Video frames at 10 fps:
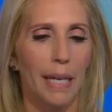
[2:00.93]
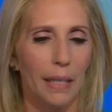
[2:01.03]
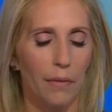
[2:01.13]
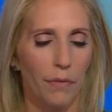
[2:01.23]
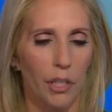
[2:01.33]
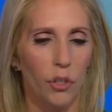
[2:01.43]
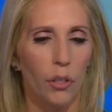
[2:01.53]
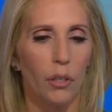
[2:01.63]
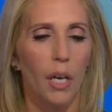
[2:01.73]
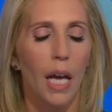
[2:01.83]
to make it
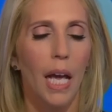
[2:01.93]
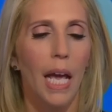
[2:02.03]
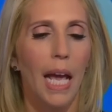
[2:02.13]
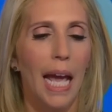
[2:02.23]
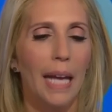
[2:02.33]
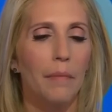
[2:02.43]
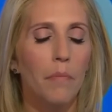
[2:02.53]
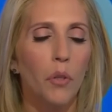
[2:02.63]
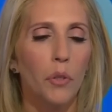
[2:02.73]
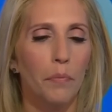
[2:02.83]
official. And
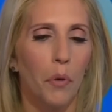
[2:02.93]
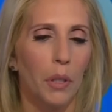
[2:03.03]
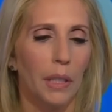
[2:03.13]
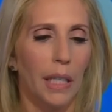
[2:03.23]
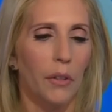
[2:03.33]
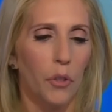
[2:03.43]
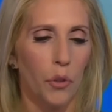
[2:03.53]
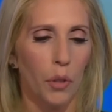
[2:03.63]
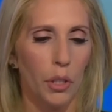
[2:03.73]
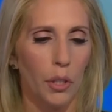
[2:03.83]
most importantly, in the
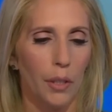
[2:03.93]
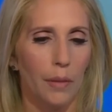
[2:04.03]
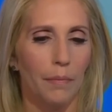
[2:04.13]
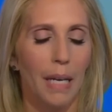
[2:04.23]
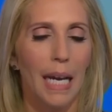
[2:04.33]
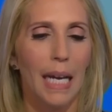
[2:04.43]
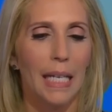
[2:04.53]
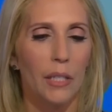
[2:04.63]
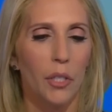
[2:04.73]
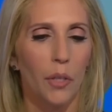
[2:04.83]
short term,
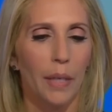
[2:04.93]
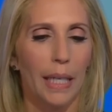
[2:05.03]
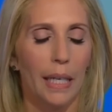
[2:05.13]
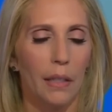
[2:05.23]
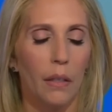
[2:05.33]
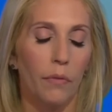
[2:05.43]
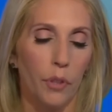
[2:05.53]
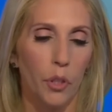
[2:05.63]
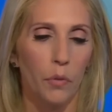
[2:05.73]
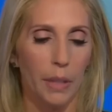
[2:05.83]
he's doing it for
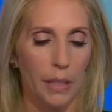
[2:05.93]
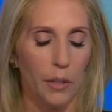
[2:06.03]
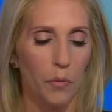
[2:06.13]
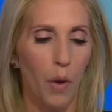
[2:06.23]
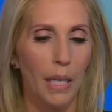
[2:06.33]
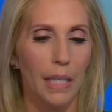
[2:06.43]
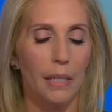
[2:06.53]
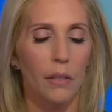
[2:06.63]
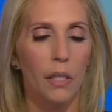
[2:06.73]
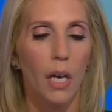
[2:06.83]
two reasons. One
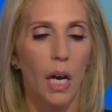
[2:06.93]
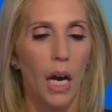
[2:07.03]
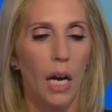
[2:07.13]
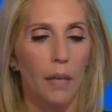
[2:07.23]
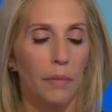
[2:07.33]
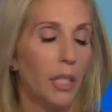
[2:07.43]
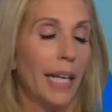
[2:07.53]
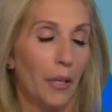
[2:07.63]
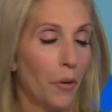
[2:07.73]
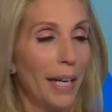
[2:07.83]
is to
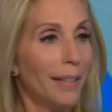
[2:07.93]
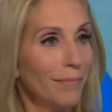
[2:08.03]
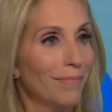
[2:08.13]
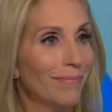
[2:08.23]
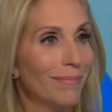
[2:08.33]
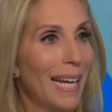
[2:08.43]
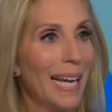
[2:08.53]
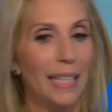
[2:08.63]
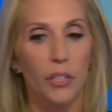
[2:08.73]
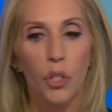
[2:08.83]
take credit
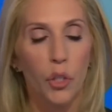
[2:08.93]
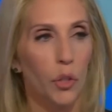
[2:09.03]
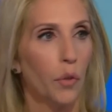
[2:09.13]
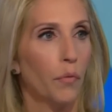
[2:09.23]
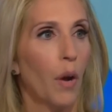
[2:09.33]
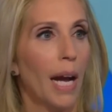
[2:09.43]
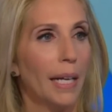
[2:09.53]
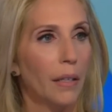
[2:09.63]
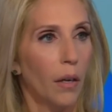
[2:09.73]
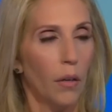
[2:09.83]
and to sort of
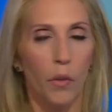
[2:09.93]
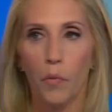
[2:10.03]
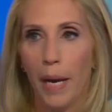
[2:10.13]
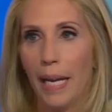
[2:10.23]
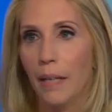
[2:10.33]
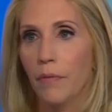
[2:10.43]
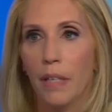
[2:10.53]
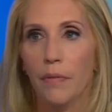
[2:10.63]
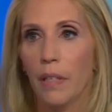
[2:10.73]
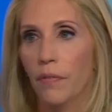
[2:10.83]
ride the wave,
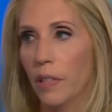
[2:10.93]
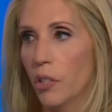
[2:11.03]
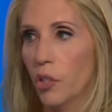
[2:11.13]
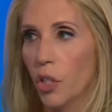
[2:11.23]
even if it's